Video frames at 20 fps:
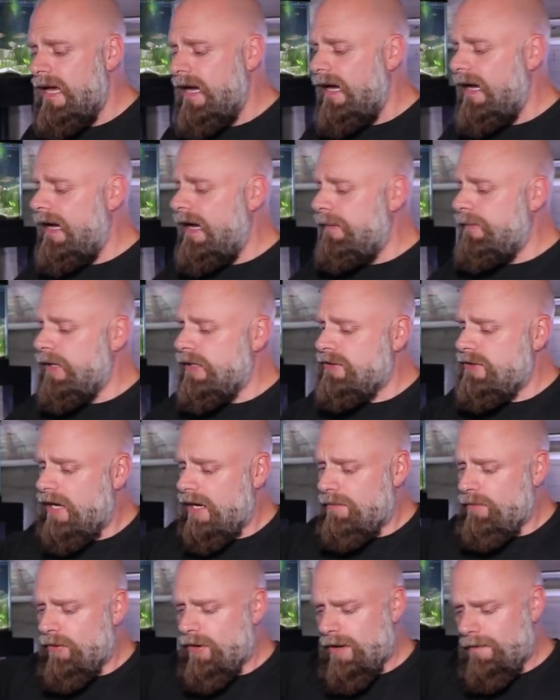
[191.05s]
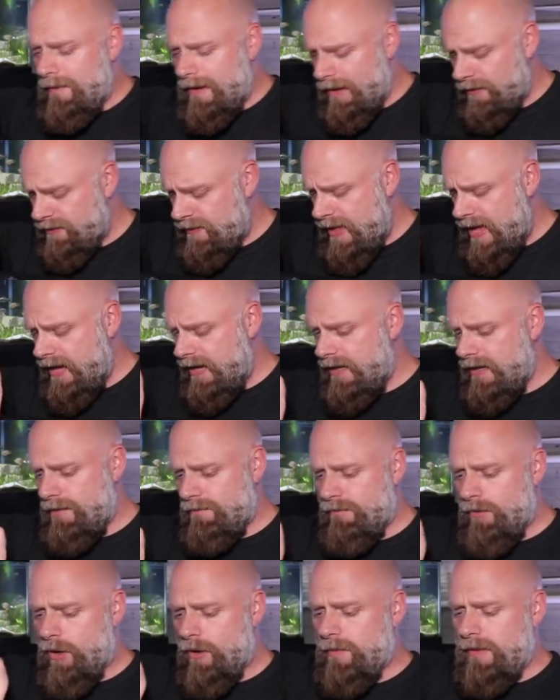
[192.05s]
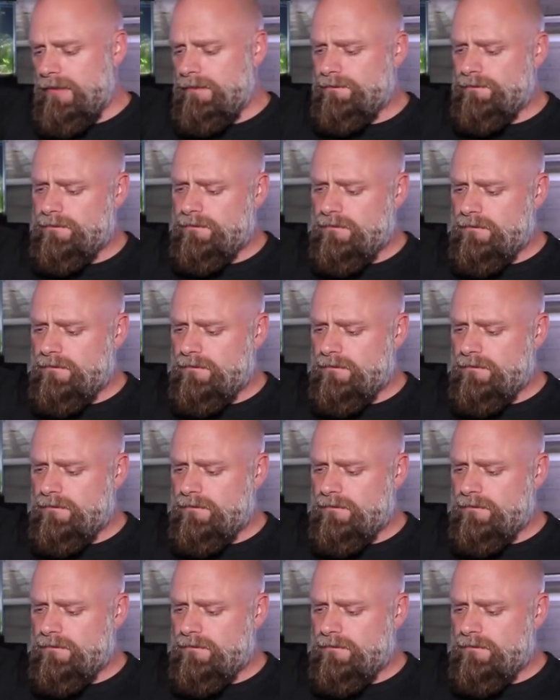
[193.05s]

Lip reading: I'm going to talk more about that in a moment.